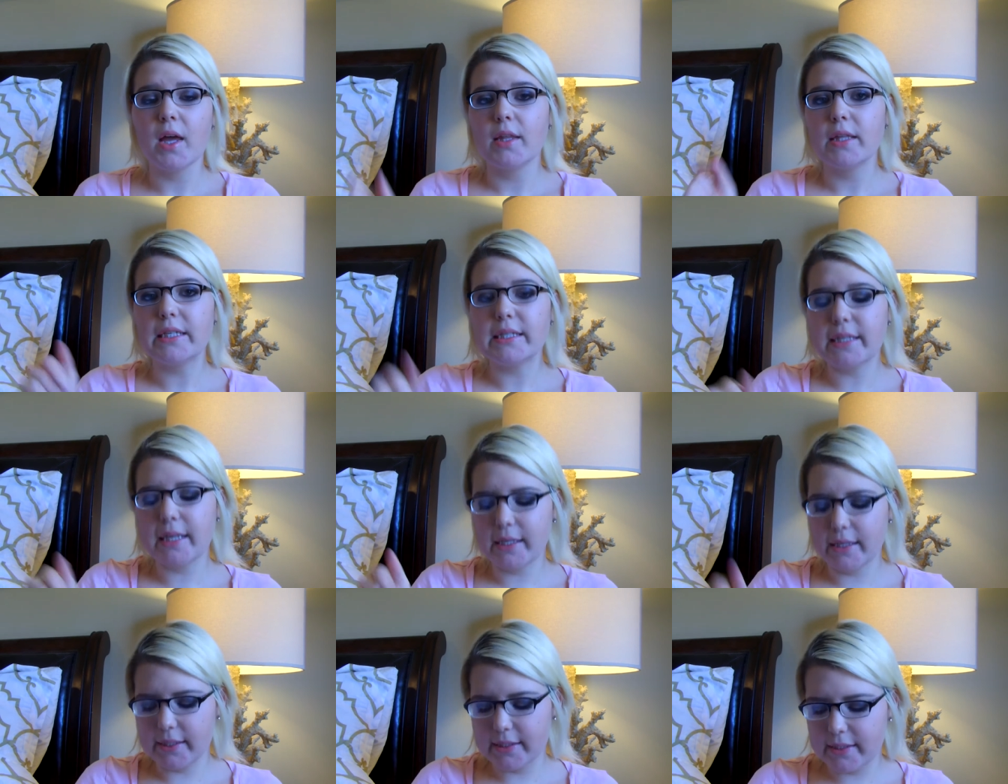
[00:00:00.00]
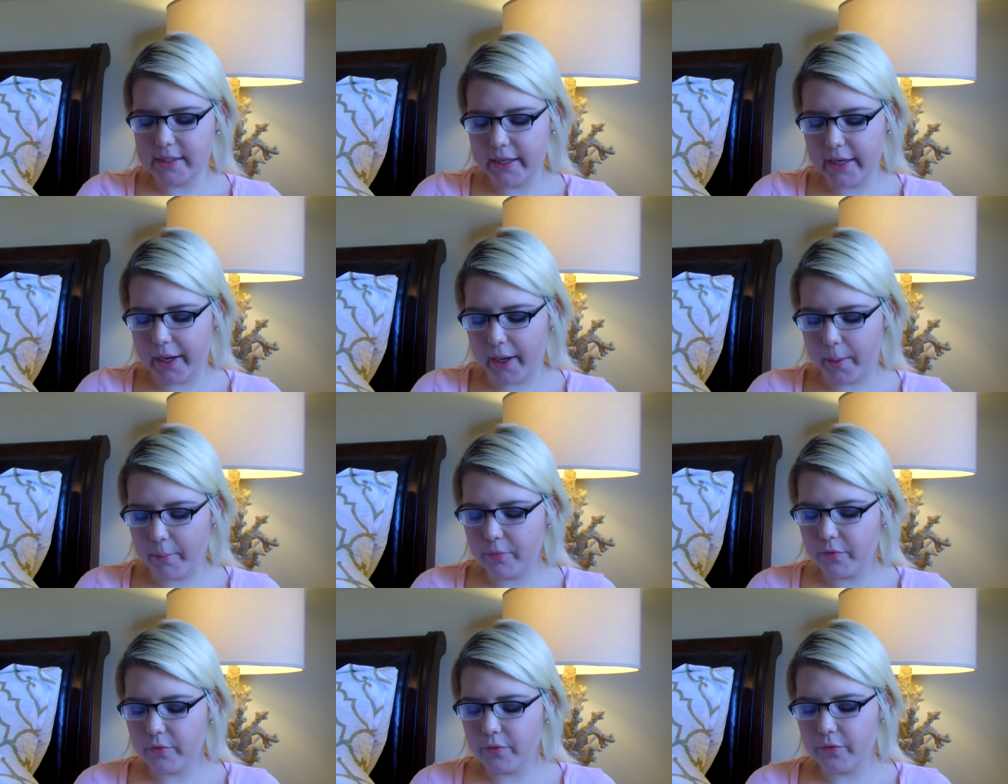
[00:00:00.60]
this is the
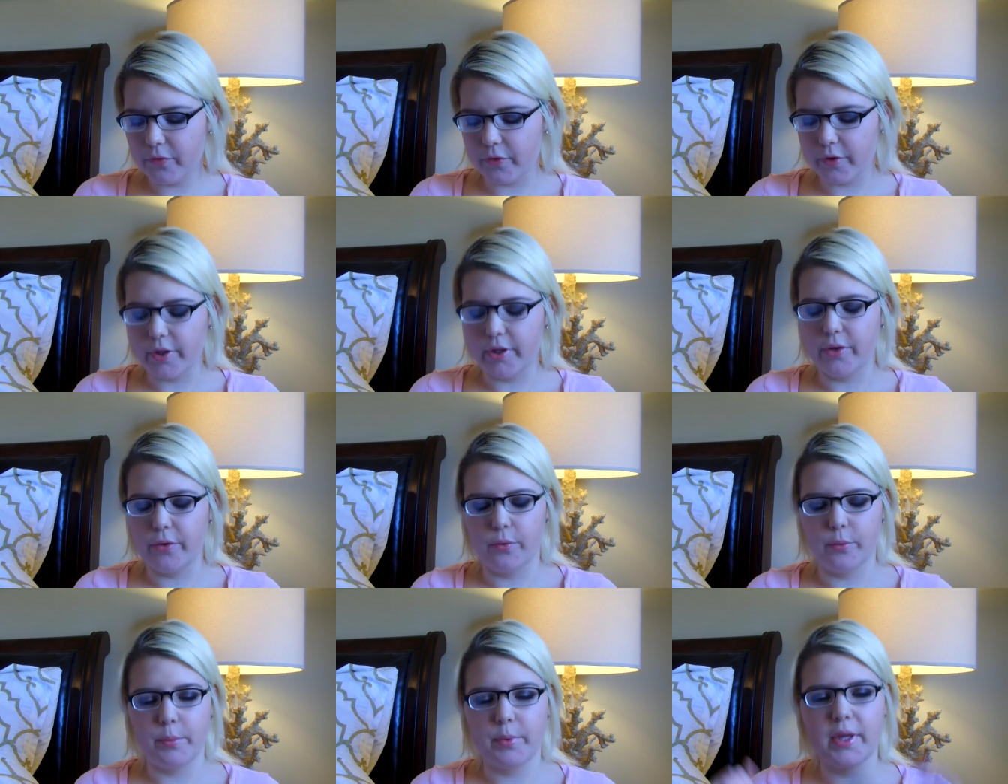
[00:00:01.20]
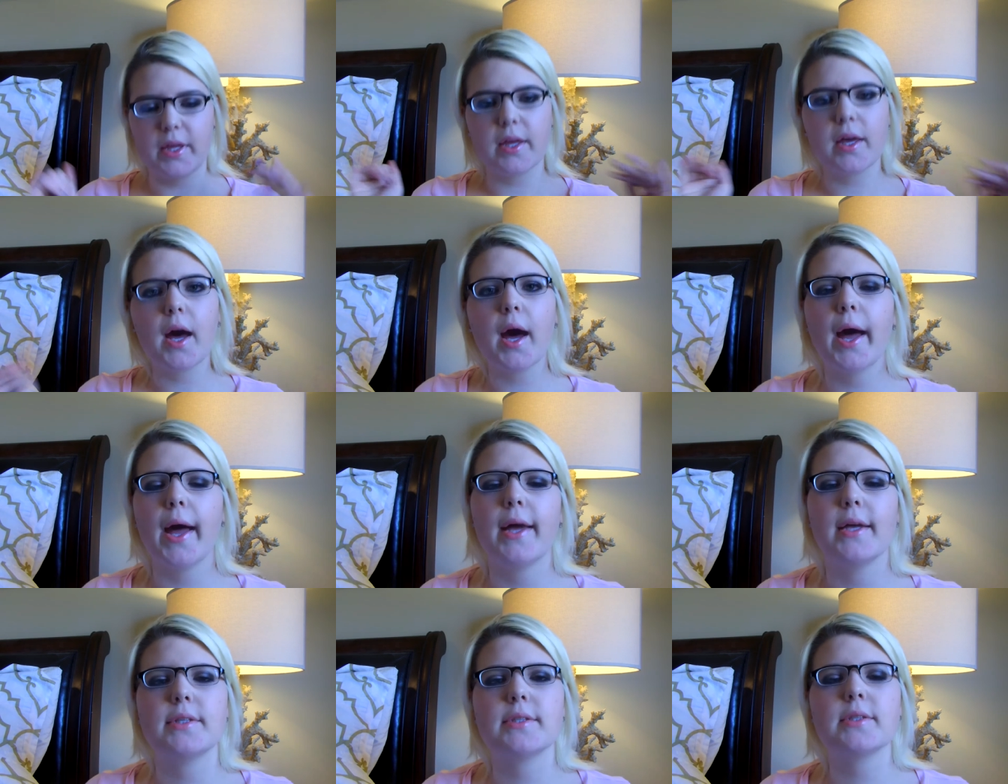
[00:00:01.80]
app for you
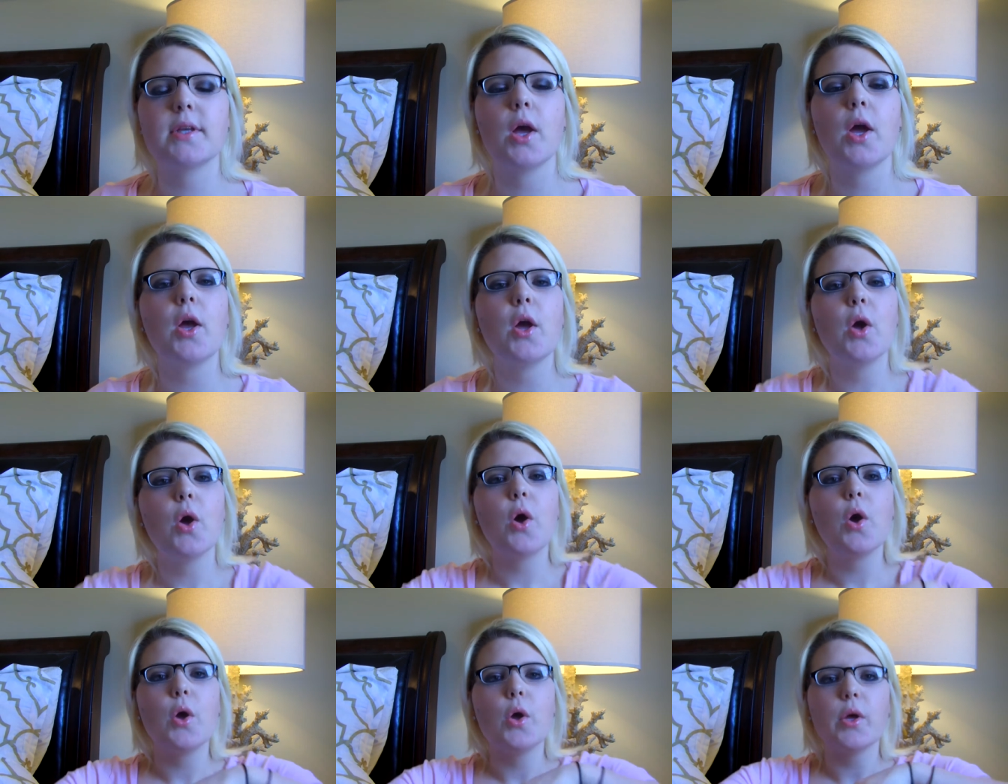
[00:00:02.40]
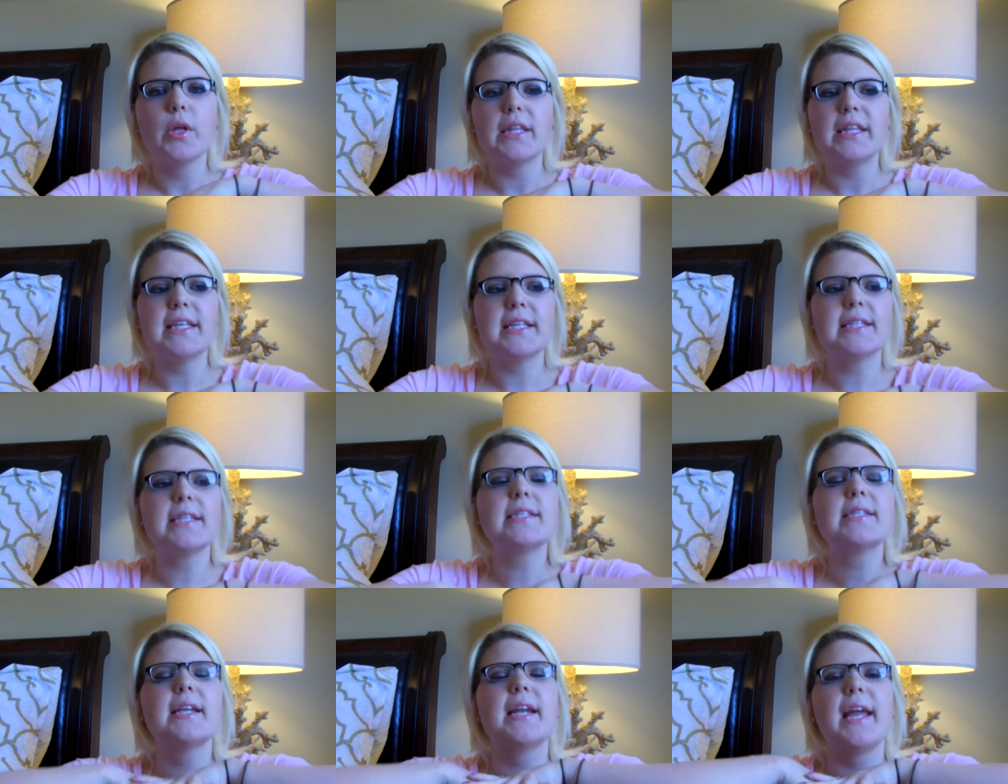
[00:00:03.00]
because
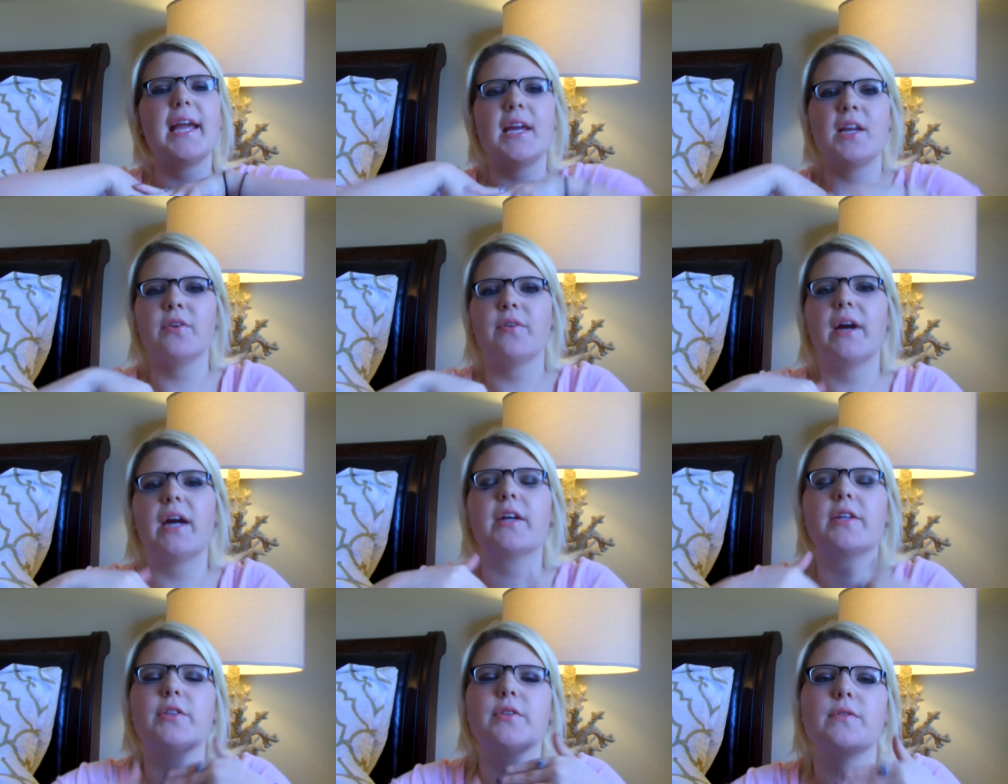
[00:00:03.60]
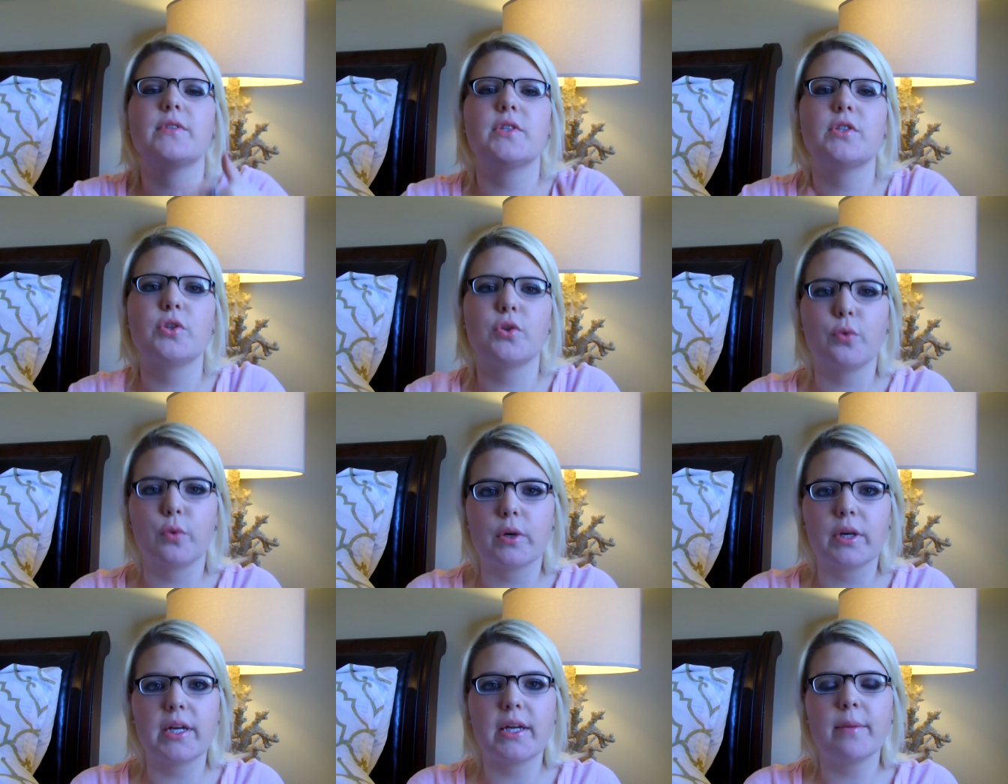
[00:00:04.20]
this is an interactive
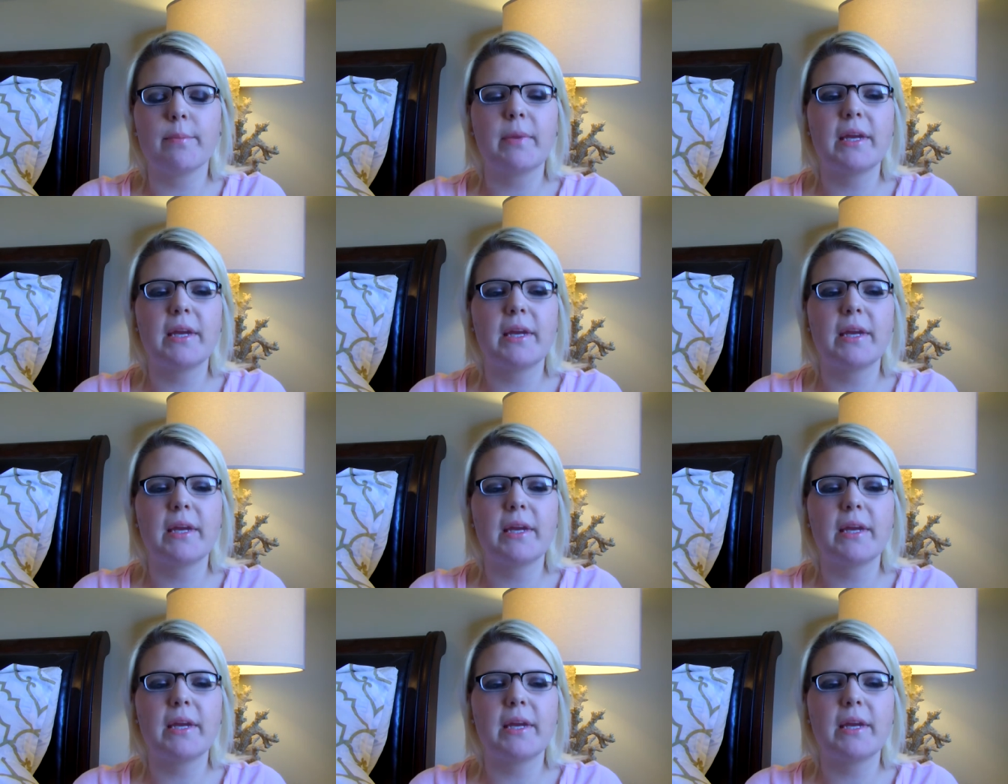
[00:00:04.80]
story.